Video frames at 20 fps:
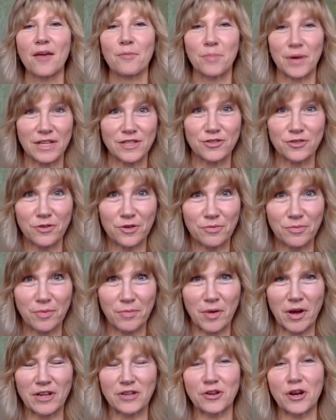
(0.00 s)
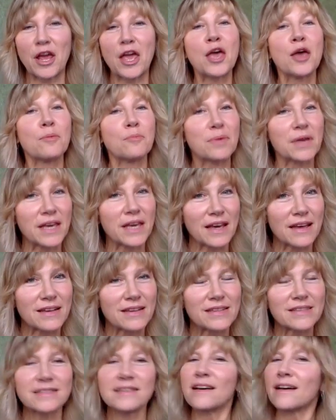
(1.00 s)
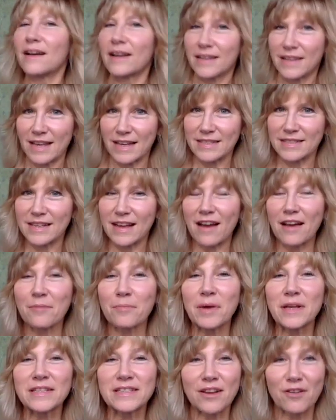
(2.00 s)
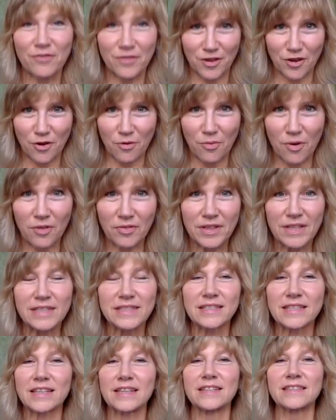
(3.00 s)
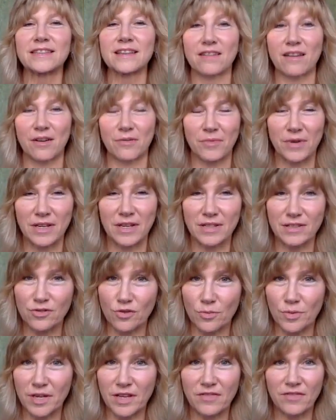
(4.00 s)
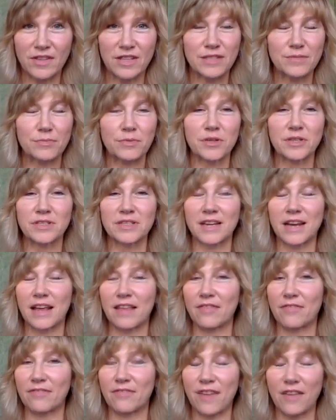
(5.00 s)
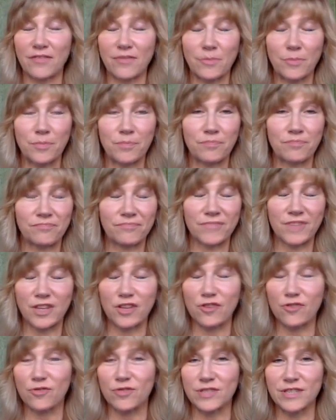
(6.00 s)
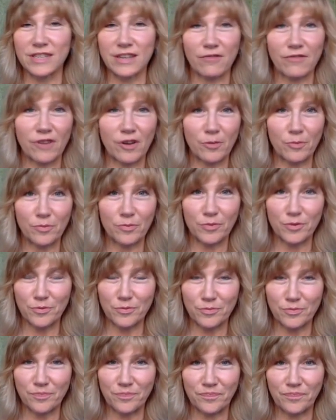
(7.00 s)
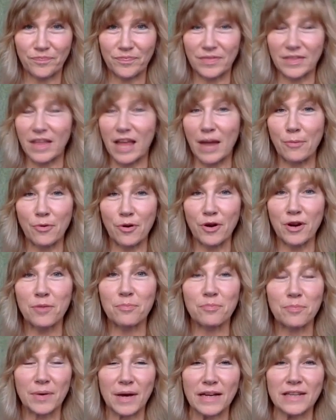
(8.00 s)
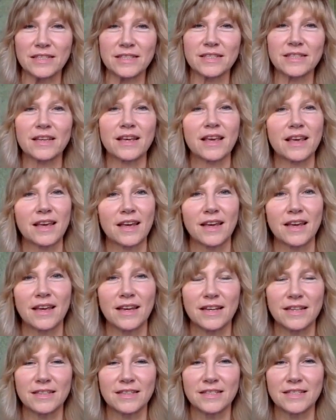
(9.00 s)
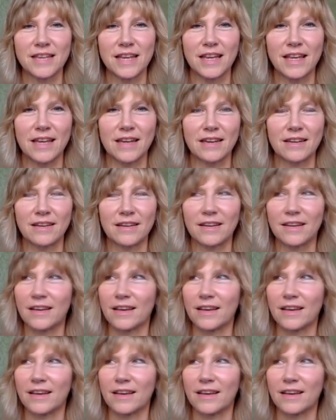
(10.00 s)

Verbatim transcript: but it's a good reminder because yes, I myself know all these things and I read so many of these books and I have a huge self help library, but it has taken,